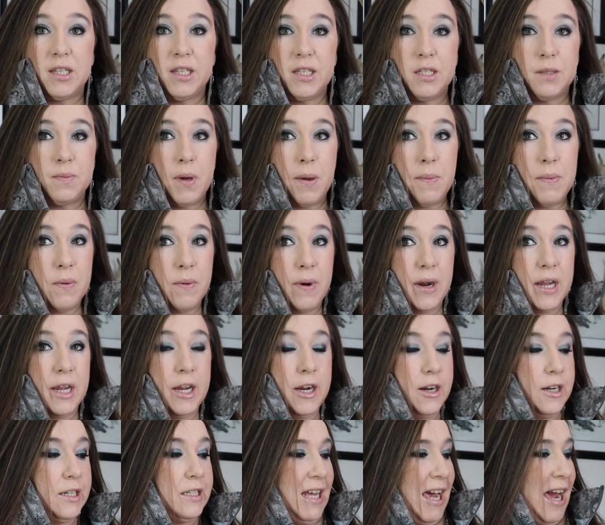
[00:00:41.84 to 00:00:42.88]
this puppy right
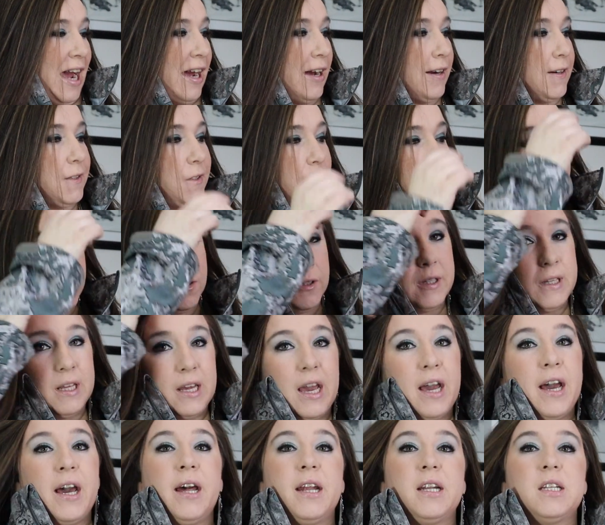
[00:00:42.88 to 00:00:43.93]
here has actually
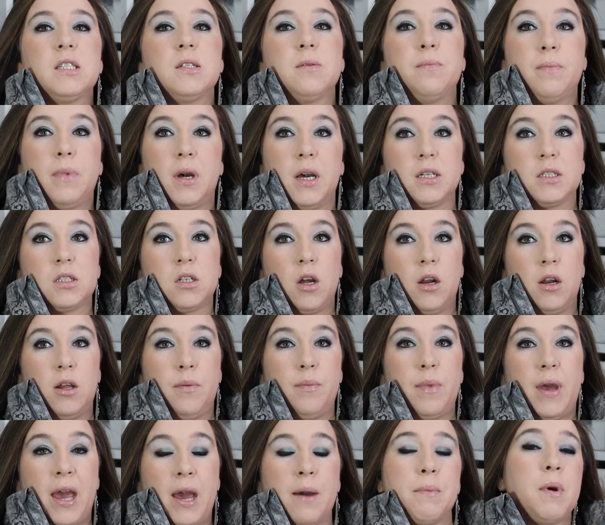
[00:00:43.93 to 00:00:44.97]
had some bugs on
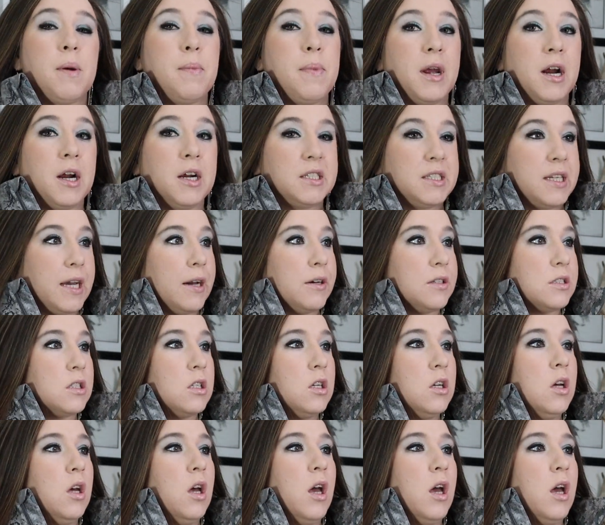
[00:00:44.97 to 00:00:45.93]
him at my parents' house.